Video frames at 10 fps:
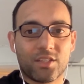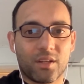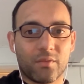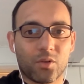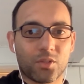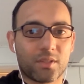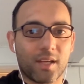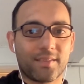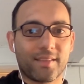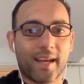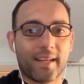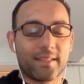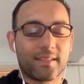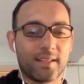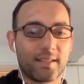And of course, tied to that
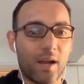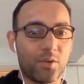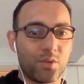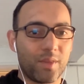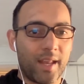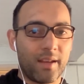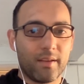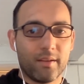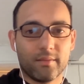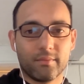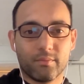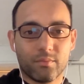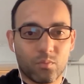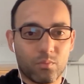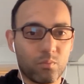is how do you then
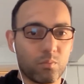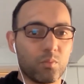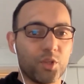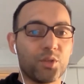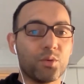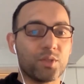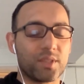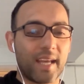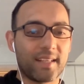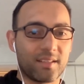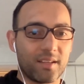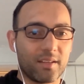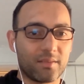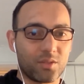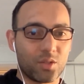use
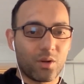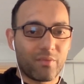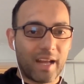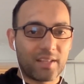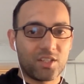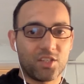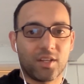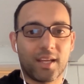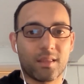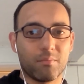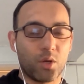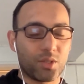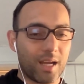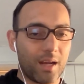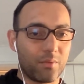data to your advantage and get the
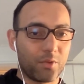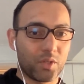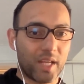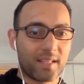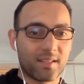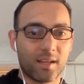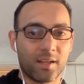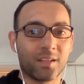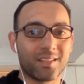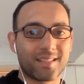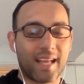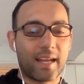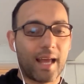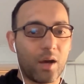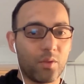most out of your data and
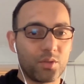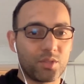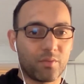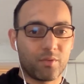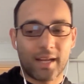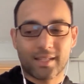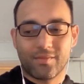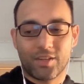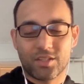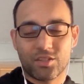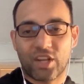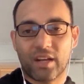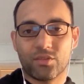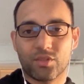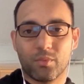understand how those different activities and
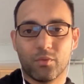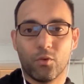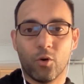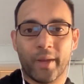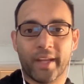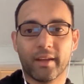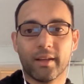channels are performing.